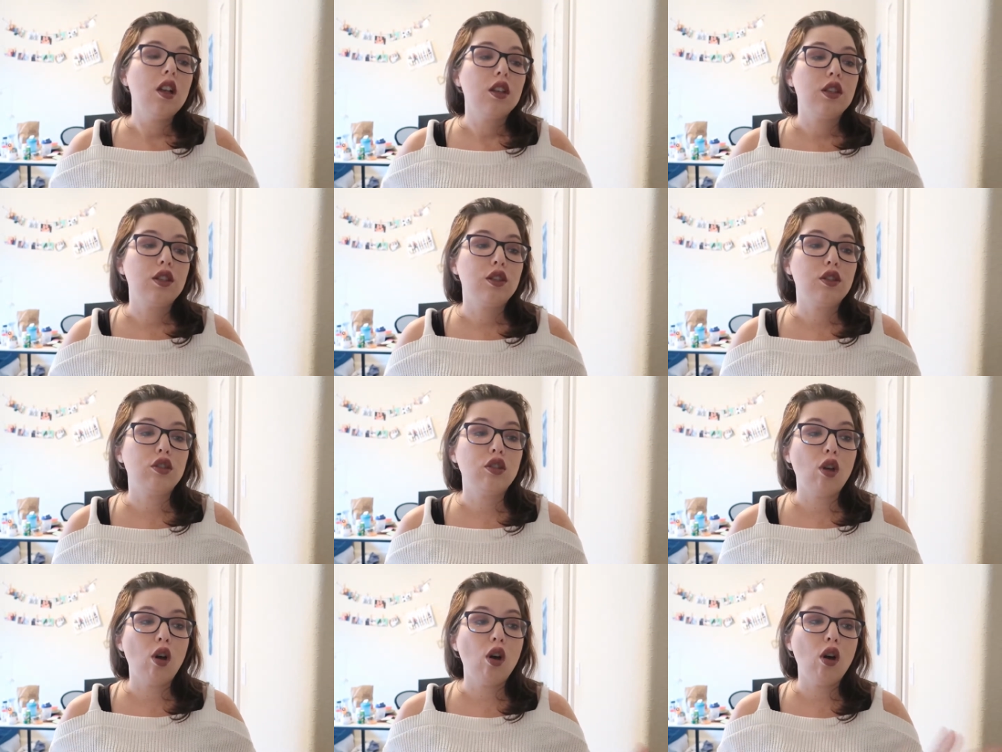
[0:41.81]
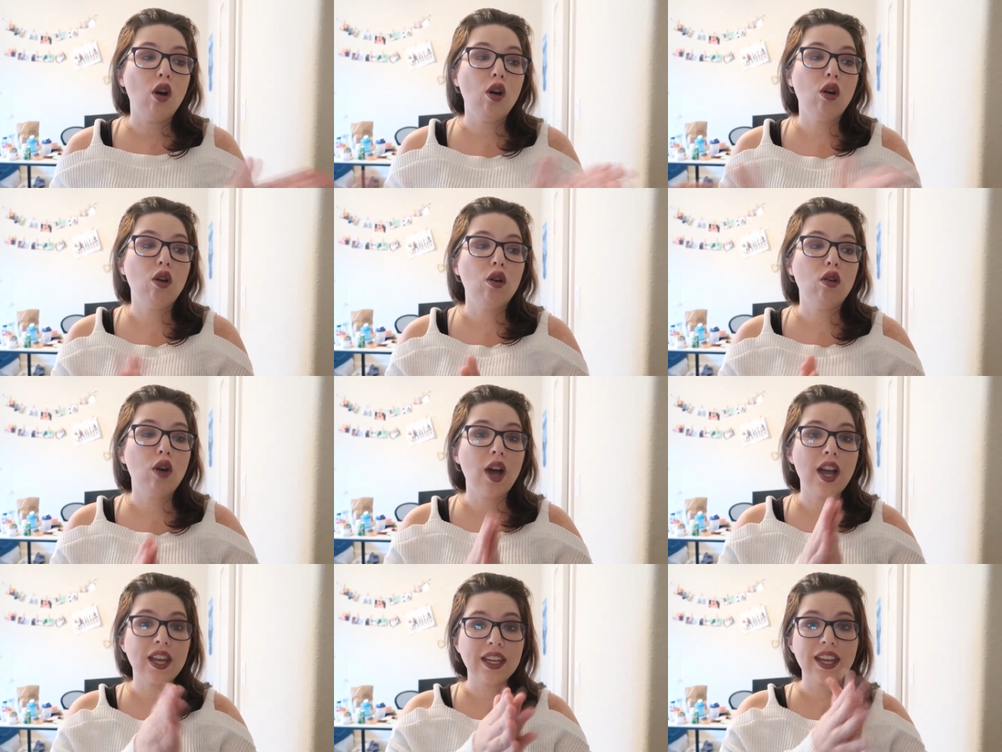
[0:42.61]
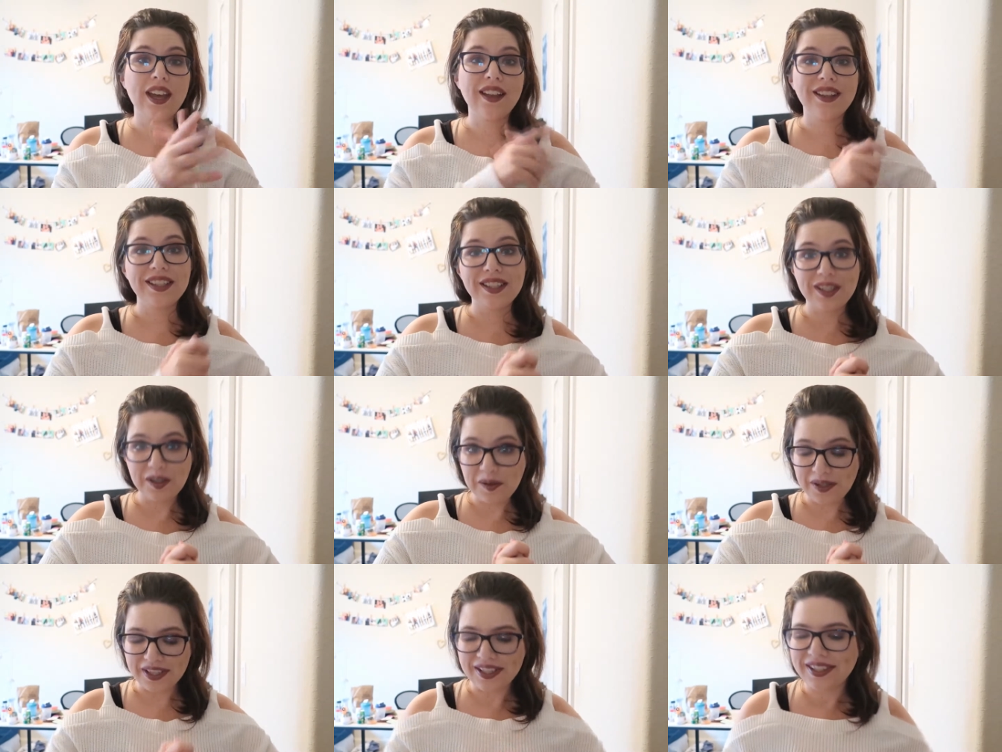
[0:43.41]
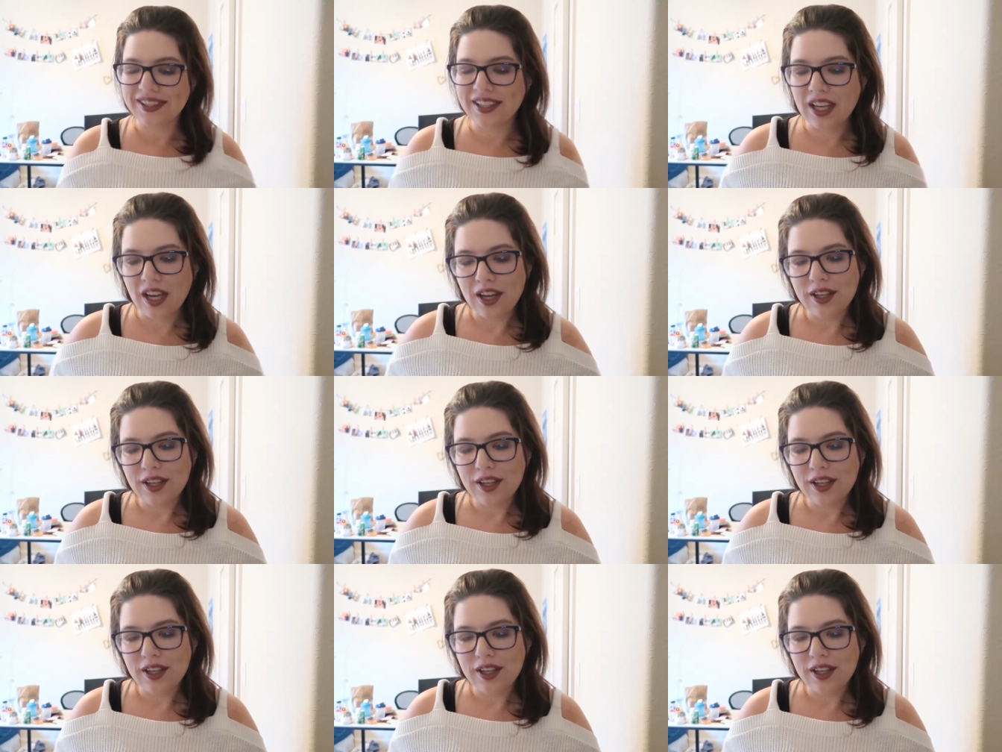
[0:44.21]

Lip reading: So yeah, let's do this.